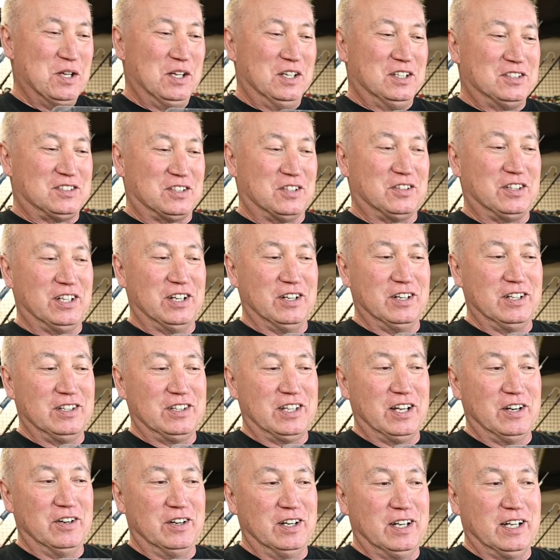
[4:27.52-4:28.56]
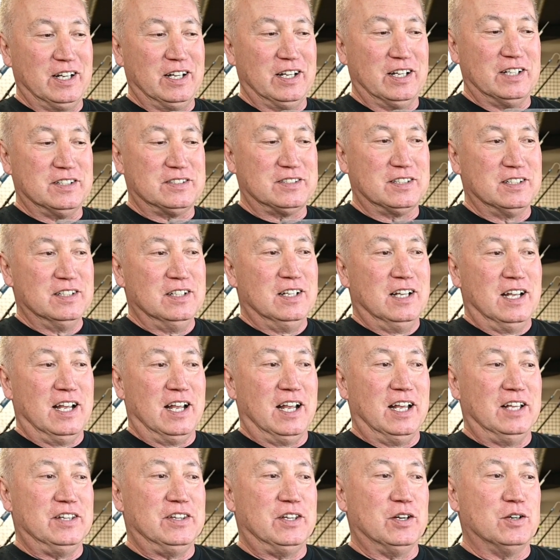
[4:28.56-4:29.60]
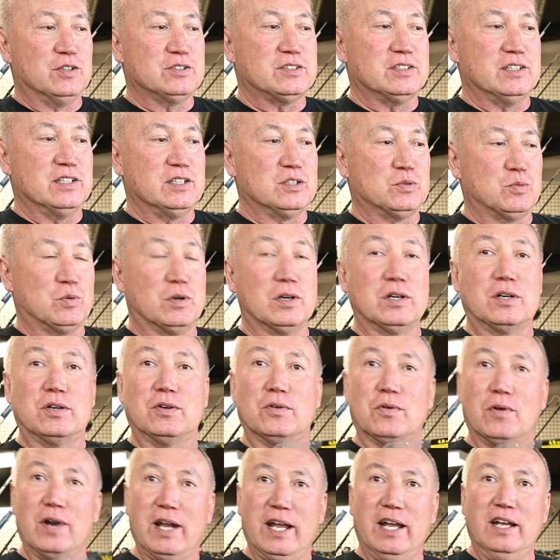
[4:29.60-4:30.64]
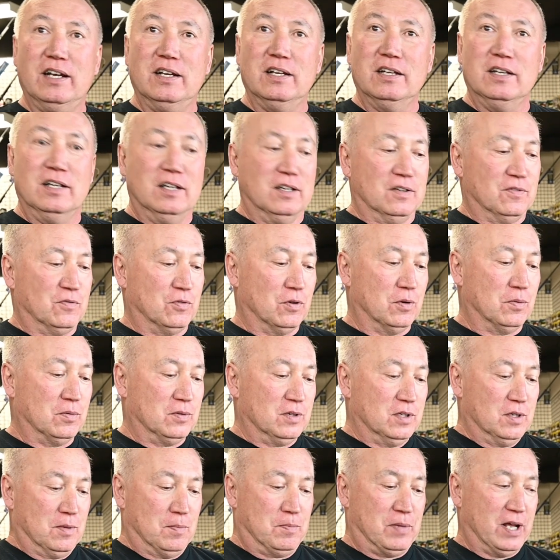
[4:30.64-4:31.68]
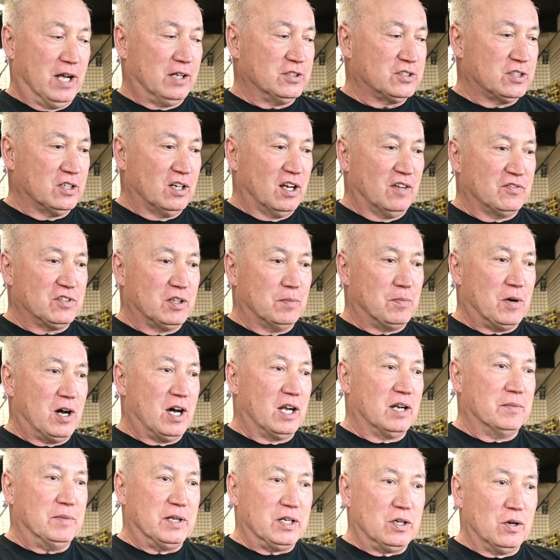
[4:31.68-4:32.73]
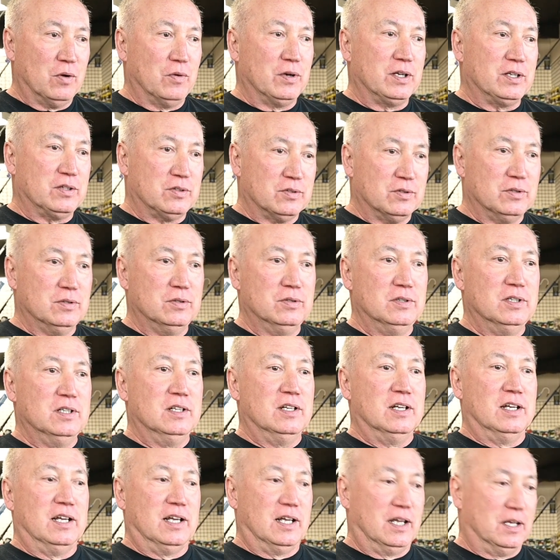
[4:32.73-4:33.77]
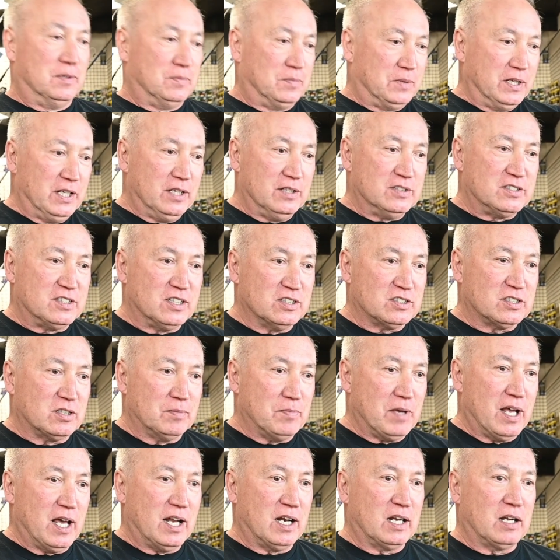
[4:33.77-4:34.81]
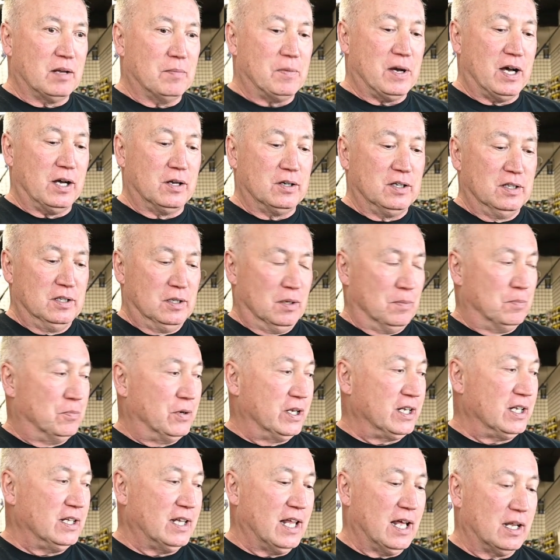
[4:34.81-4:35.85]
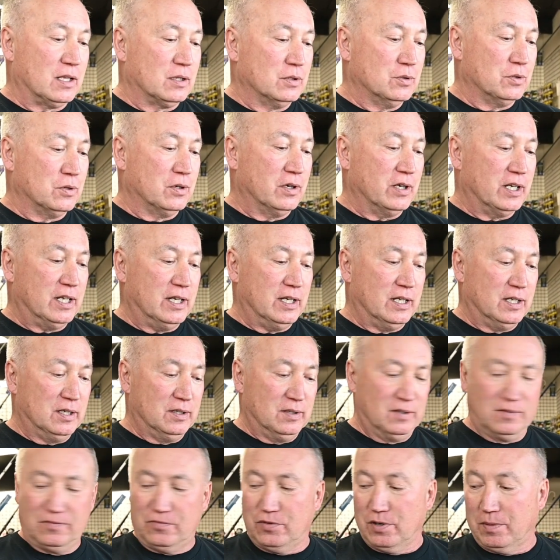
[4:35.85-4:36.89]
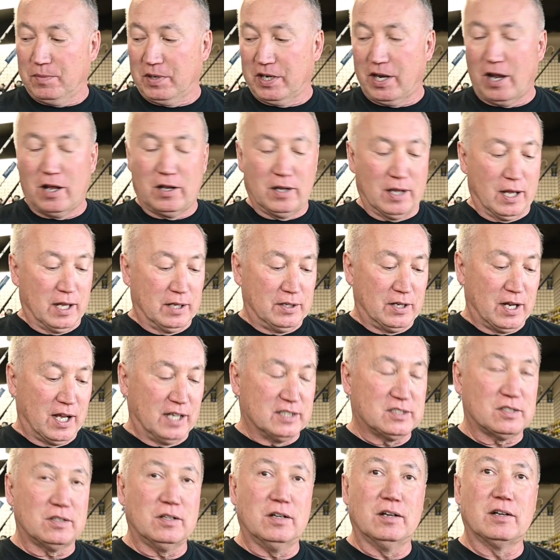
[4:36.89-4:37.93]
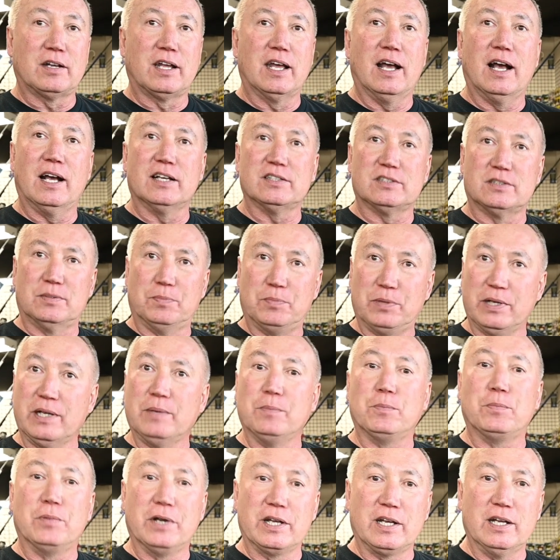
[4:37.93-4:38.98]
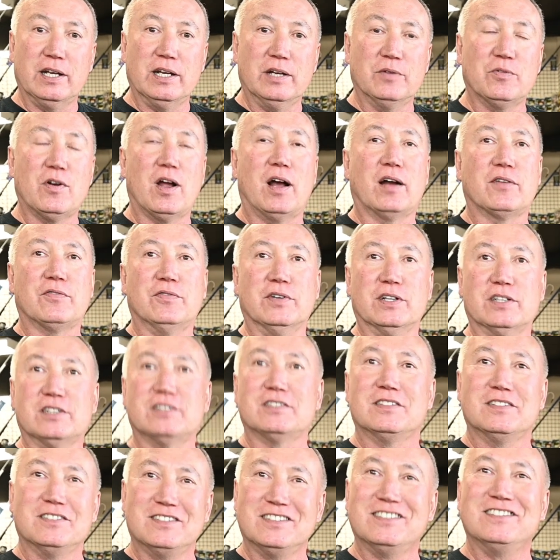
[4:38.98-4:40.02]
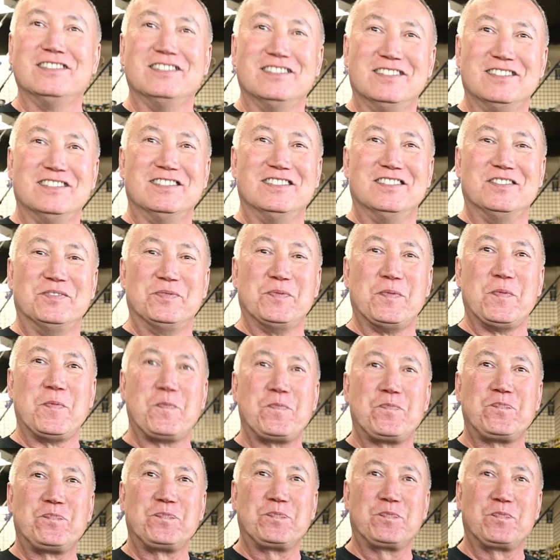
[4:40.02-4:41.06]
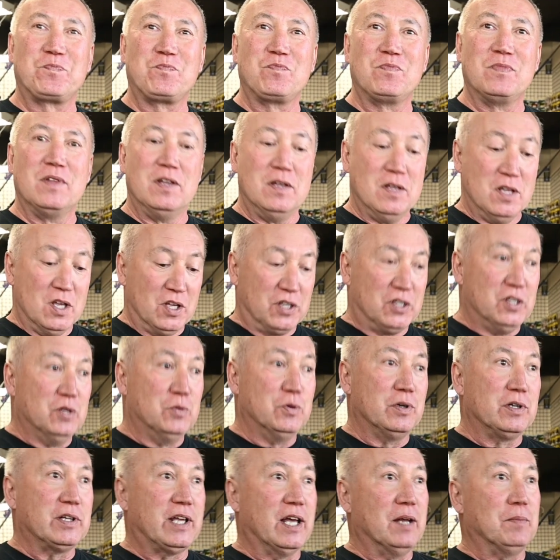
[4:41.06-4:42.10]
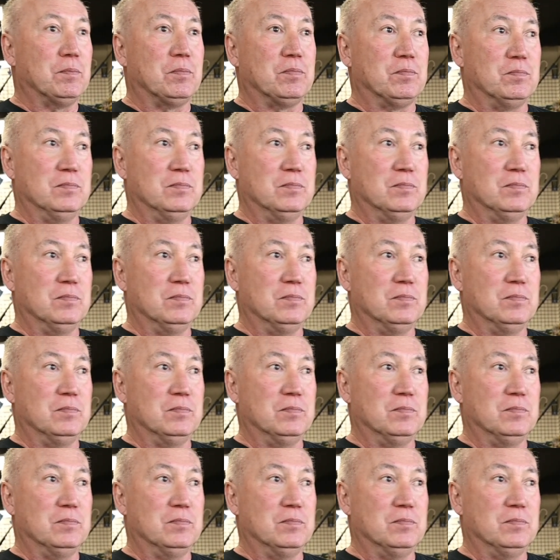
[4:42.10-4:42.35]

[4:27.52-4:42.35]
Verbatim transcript: So there there it is. And those things work great for bouncing off the bottom and going through and being systematic about bringing that lure in from a, a nice long cast to bringing in rockfish. Tell me some of the species you get. You will get,